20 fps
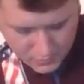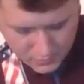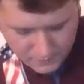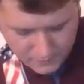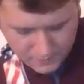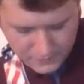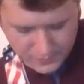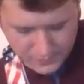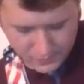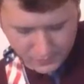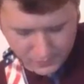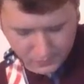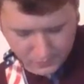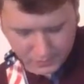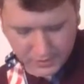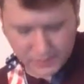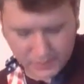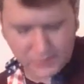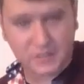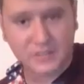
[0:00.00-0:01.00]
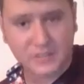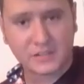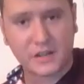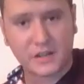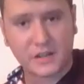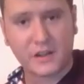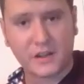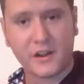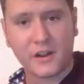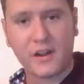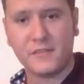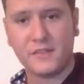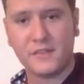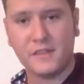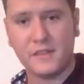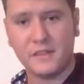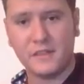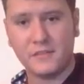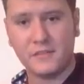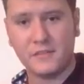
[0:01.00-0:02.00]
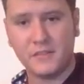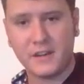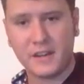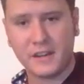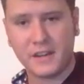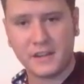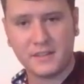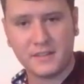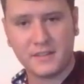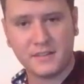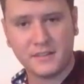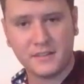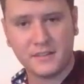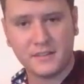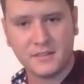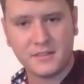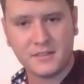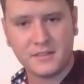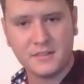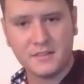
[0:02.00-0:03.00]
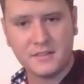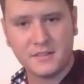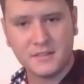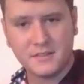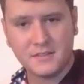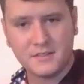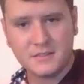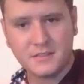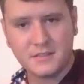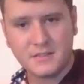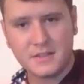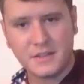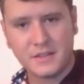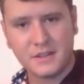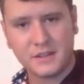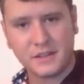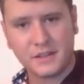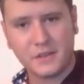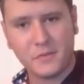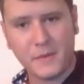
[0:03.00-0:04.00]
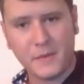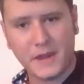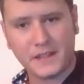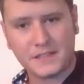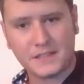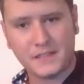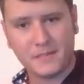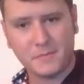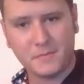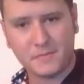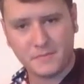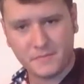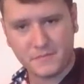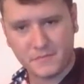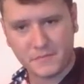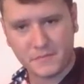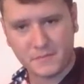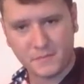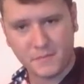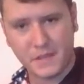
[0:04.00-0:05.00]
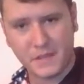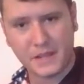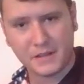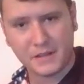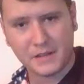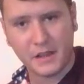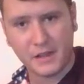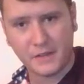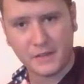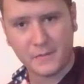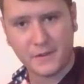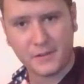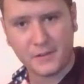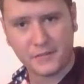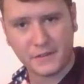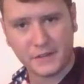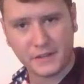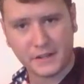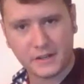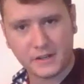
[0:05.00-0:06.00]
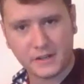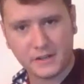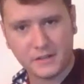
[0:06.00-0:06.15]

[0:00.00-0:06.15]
So what we're going to do is start off on the ring, and then go back to the middle finger.